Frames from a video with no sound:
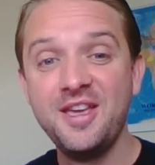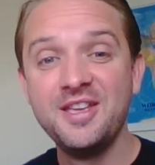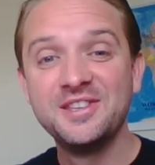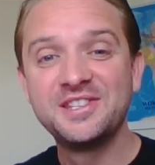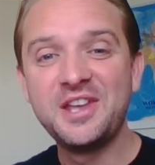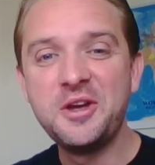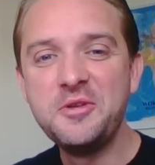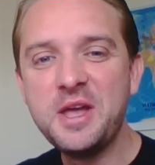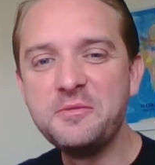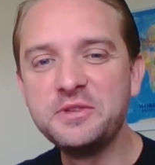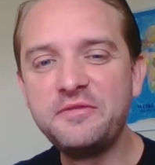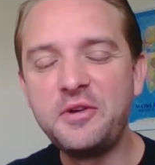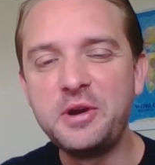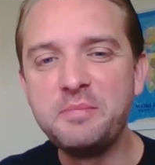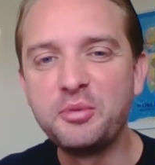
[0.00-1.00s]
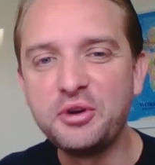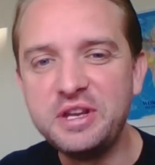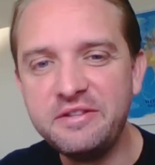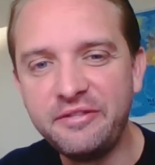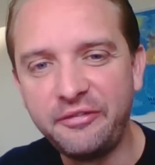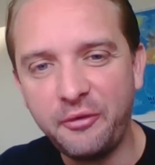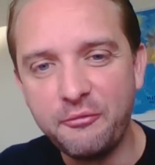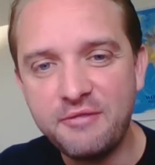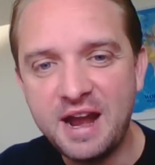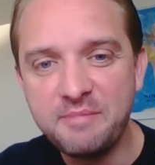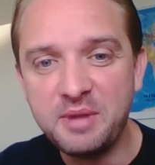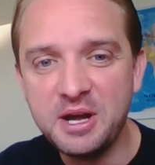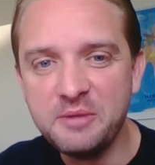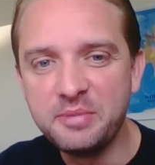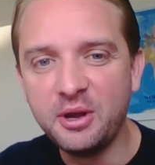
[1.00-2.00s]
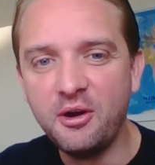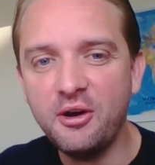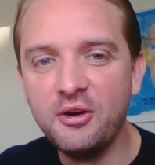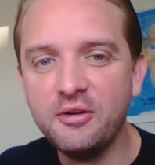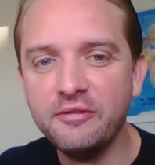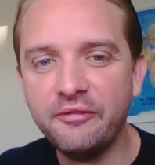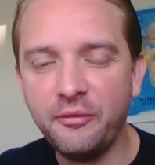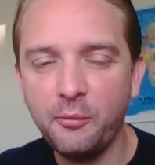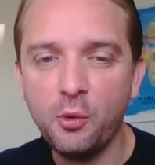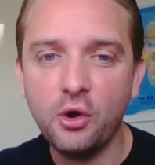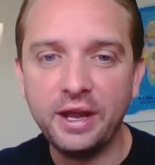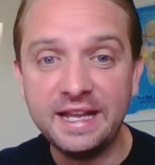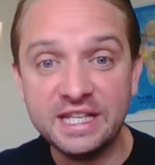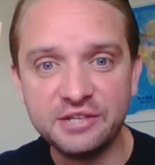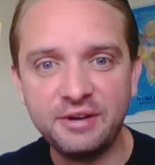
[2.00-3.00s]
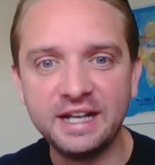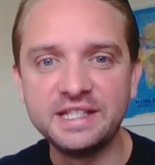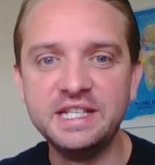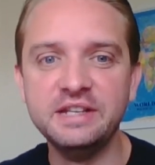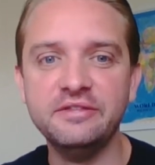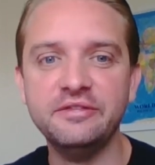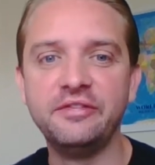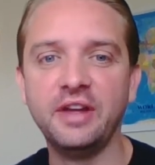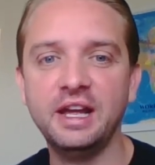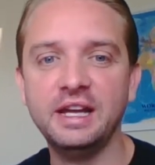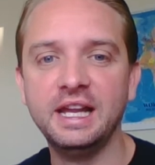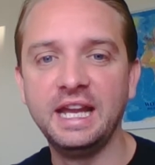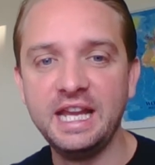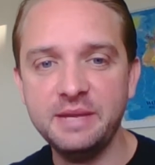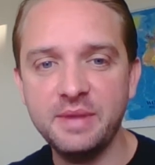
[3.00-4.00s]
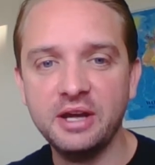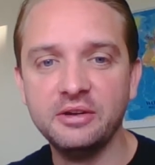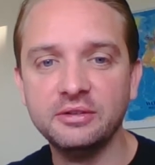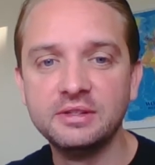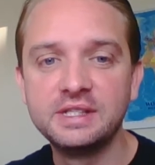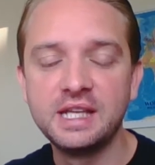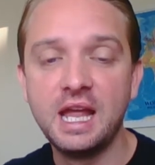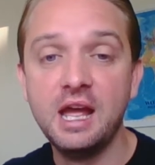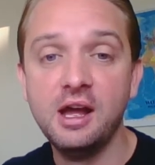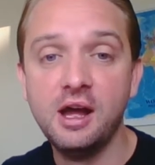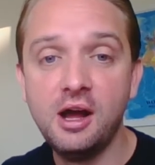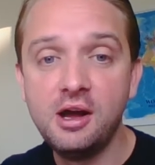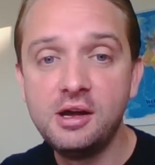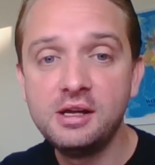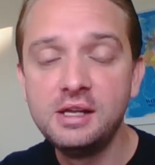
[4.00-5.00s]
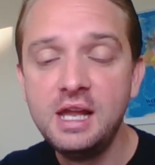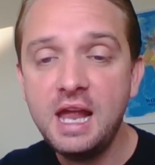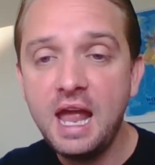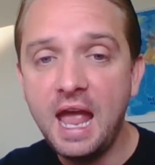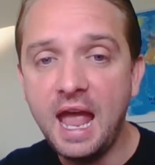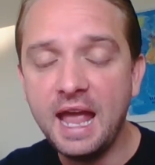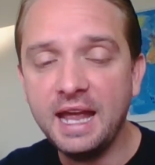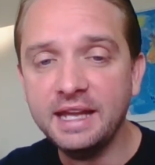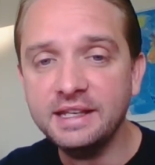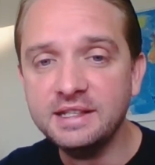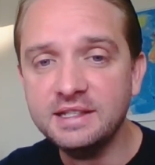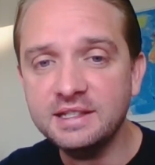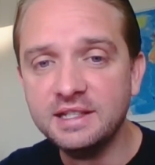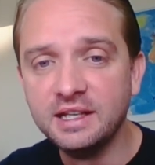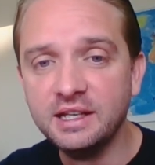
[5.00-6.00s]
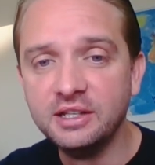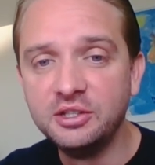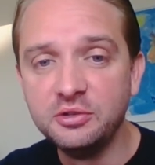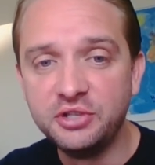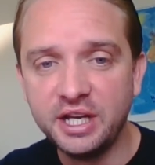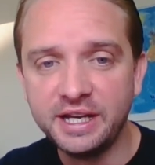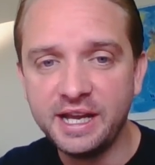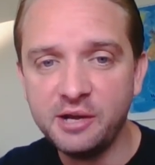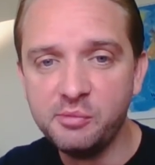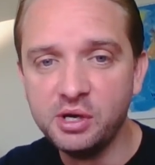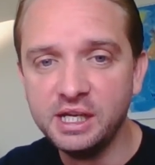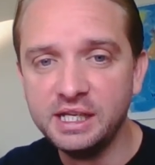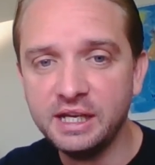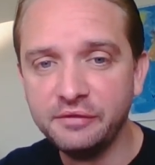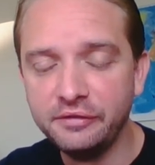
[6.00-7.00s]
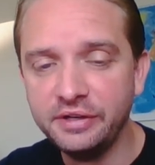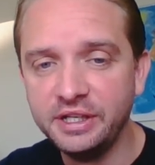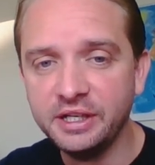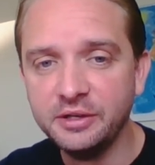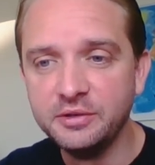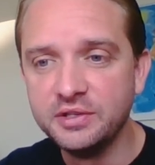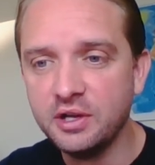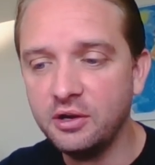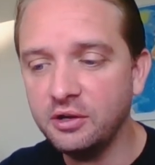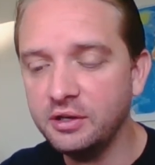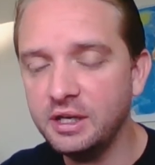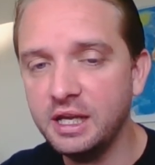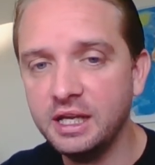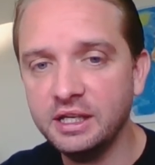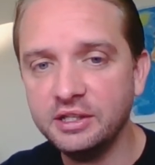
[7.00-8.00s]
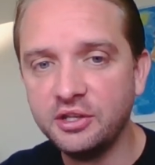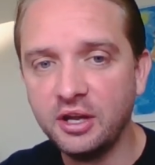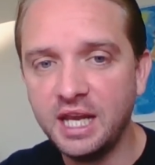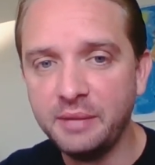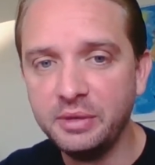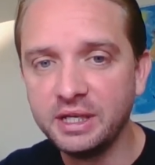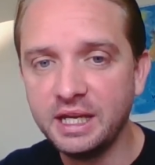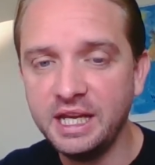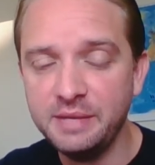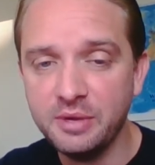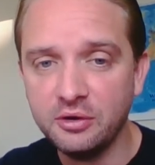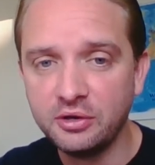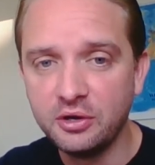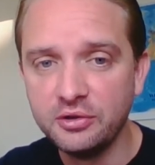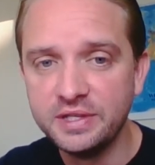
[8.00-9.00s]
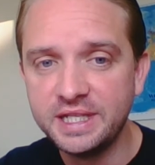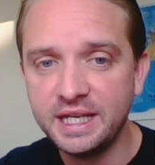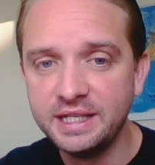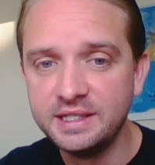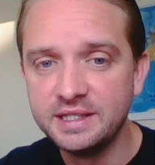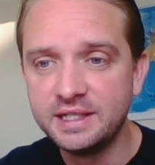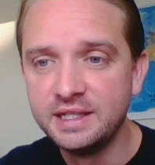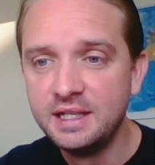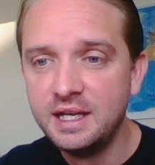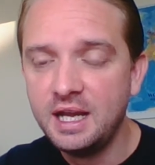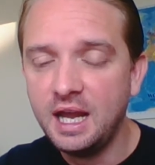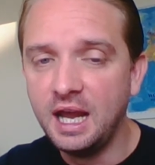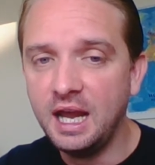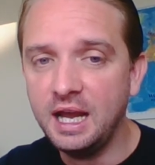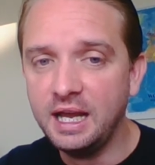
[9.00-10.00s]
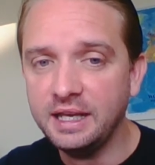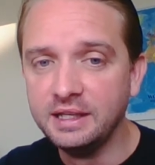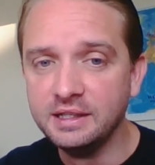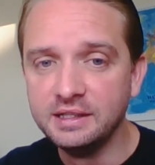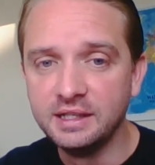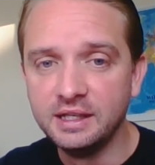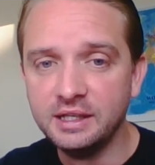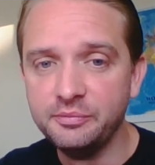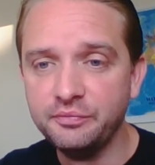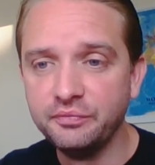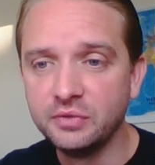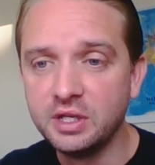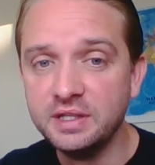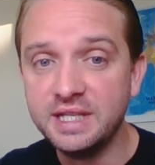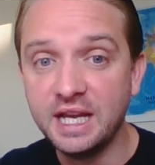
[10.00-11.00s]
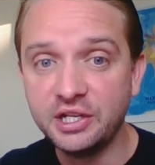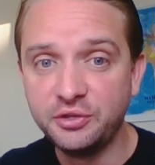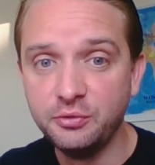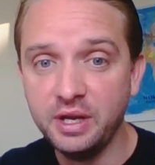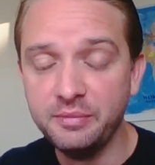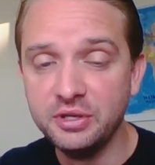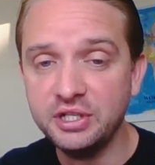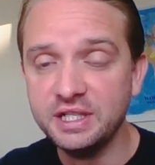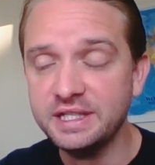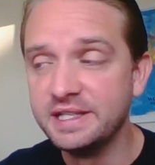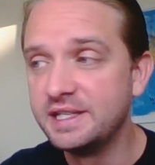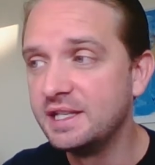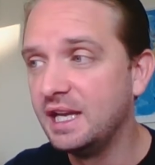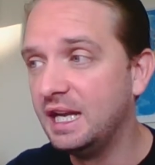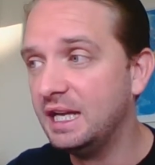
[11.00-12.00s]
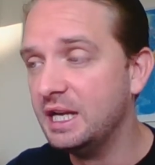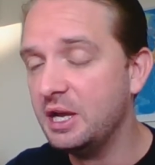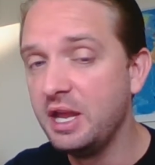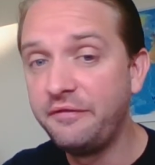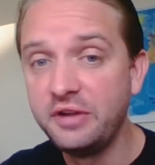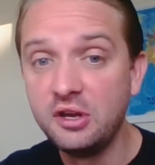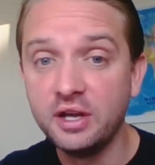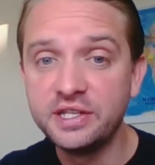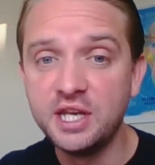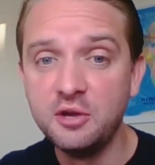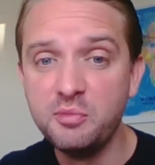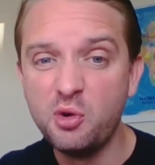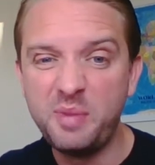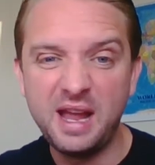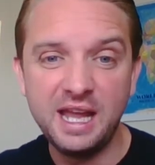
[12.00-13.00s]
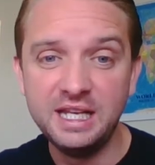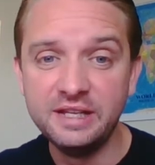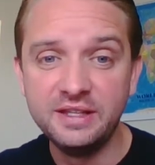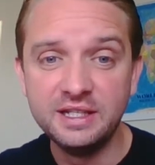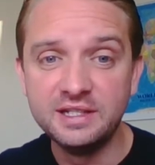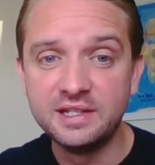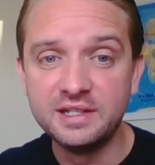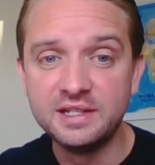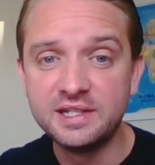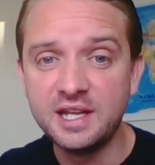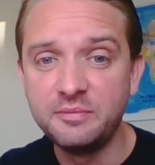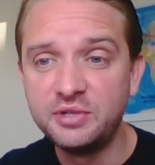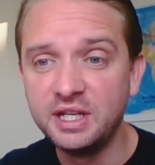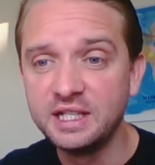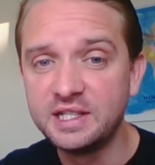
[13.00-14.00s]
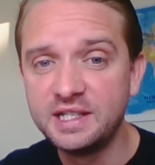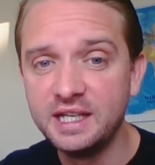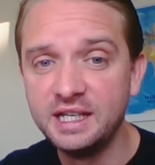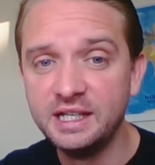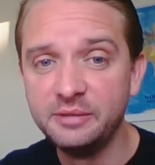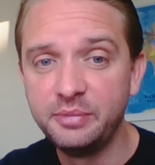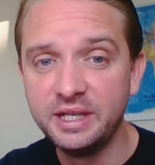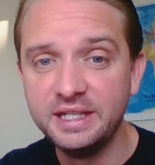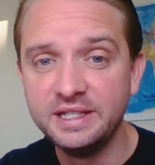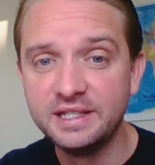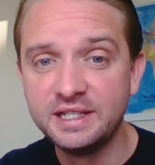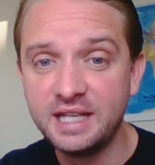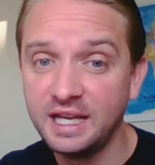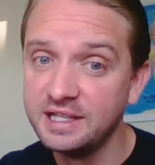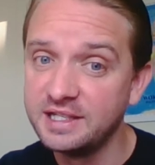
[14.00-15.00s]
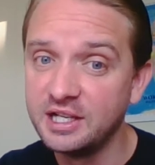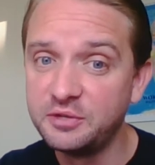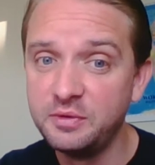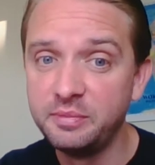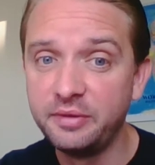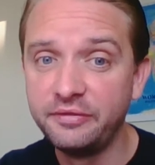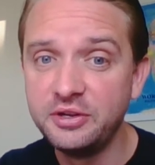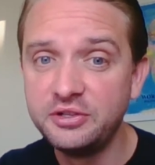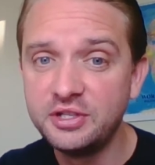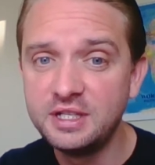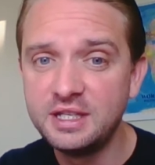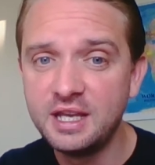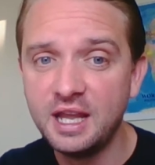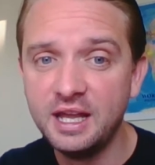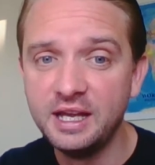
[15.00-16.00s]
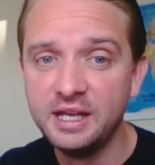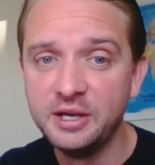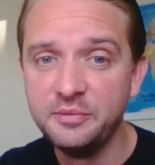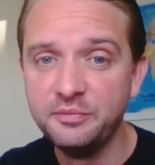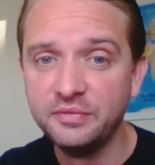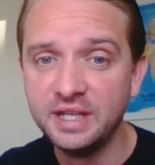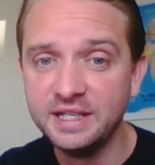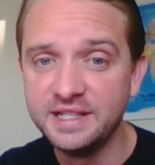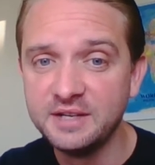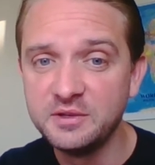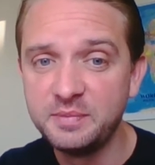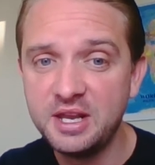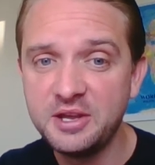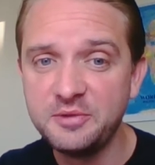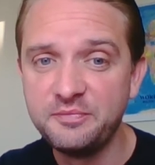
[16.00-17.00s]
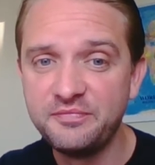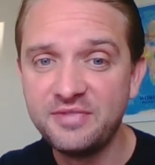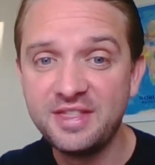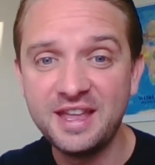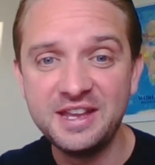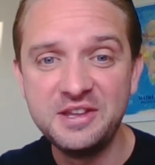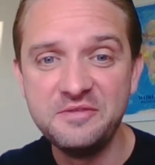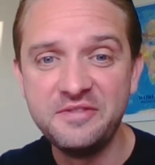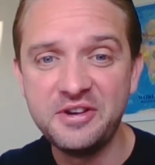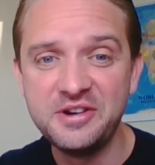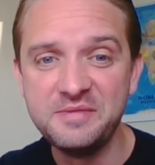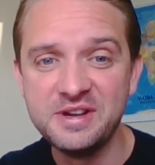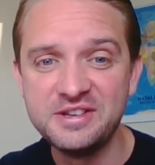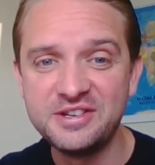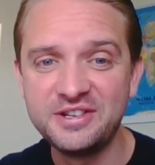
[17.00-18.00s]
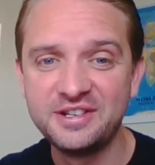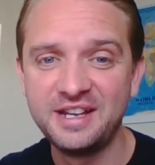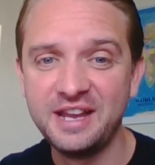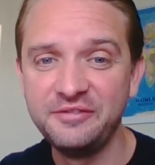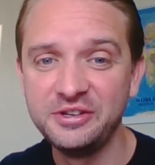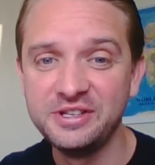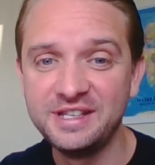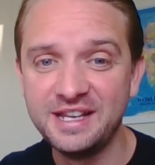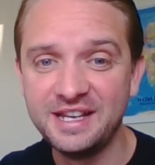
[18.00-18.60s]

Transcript: So that was a very brief wrap up of what interactive emails are, and do check out my other videos on dynamic email content and contextual images. If you'd like to know more about any of these subjects, please get in touch with Profusion. Details below. Thank you very much. Have a good day.